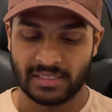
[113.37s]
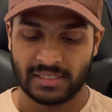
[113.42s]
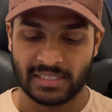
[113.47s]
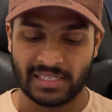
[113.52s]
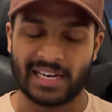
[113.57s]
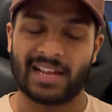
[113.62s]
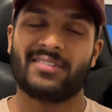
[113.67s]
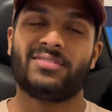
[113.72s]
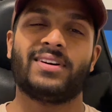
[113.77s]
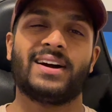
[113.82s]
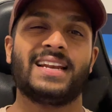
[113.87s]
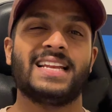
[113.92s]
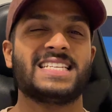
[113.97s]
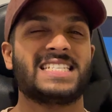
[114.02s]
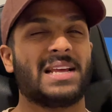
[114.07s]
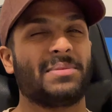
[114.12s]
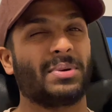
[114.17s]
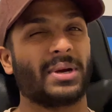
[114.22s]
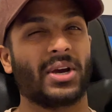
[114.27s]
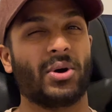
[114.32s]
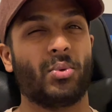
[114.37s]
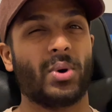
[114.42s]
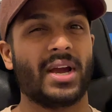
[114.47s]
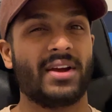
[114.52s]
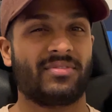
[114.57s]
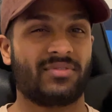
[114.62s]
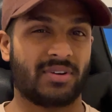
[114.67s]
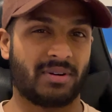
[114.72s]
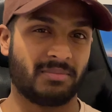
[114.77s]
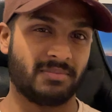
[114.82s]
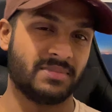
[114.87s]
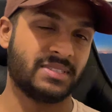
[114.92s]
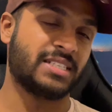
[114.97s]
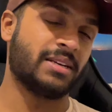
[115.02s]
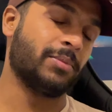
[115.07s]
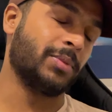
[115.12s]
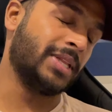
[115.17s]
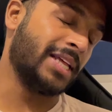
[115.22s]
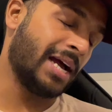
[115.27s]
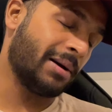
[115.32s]
Now, finally stepping away from
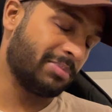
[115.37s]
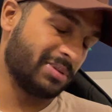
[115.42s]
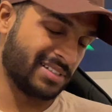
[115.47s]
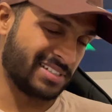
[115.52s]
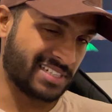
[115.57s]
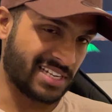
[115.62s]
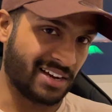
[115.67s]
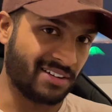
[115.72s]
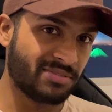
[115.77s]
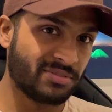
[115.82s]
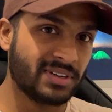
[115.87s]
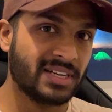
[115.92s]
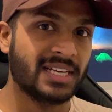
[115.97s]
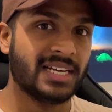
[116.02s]
some of the Apple stuff,